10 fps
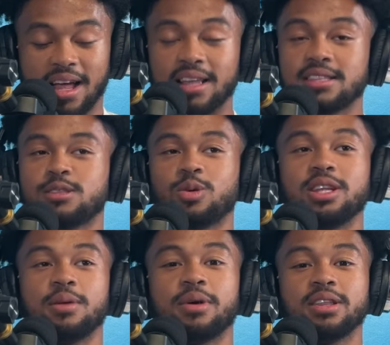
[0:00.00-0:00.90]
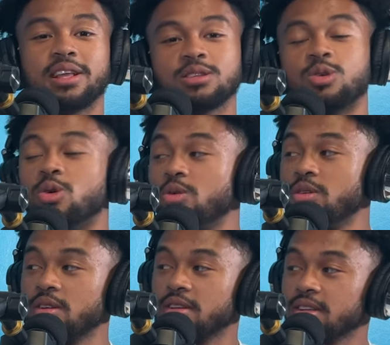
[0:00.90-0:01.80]
Uh, 20 a month, that's cool.
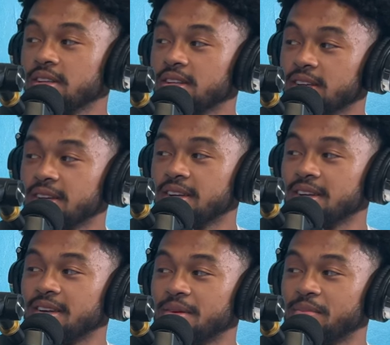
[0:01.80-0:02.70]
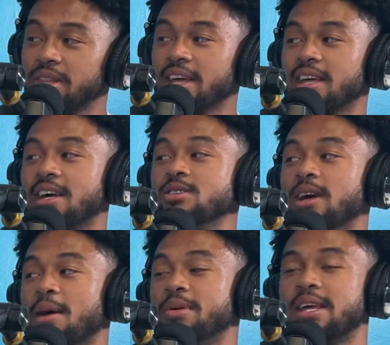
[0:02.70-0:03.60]
But like you
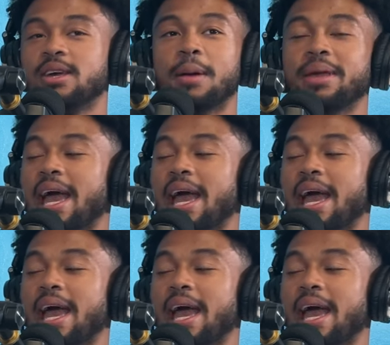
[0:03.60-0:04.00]
gotta be, you gotta be